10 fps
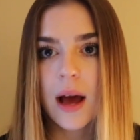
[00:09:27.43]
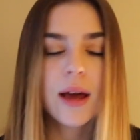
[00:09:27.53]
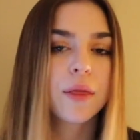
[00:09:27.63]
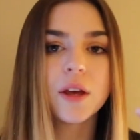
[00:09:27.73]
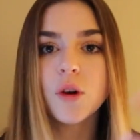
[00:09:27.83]

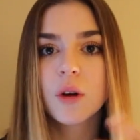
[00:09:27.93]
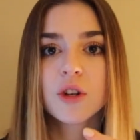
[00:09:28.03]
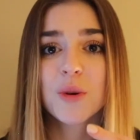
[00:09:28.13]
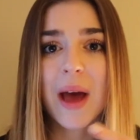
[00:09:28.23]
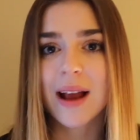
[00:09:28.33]
I think you can
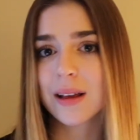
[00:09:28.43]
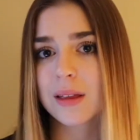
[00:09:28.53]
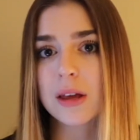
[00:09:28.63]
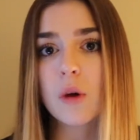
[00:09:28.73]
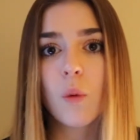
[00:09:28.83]
do
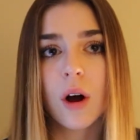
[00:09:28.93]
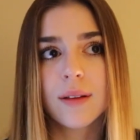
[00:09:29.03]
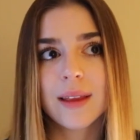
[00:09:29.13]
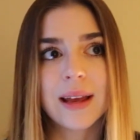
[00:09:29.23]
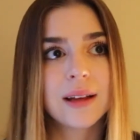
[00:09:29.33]
anything you
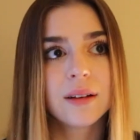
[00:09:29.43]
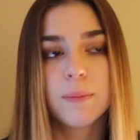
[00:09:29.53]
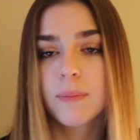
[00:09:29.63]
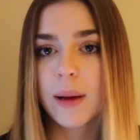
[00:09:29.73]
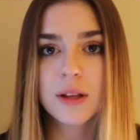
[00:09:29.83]
want, like
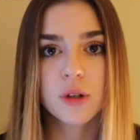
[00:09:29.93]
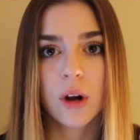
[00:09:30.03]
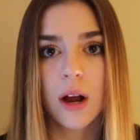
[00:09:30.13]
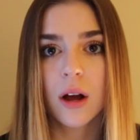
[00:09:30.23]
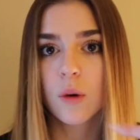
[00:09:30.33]
pencil
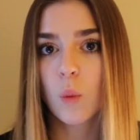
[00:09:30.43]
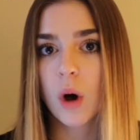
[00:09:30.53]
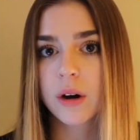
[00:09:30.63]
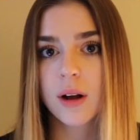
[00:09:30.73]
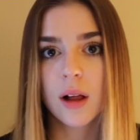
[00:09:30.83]
crayon,
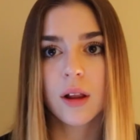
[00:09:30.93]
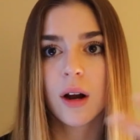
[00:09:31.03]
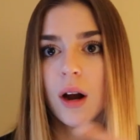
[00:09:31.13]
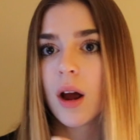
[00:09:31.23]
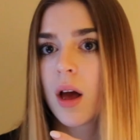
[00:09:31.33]

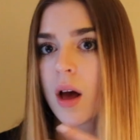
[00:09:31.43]
watercolor,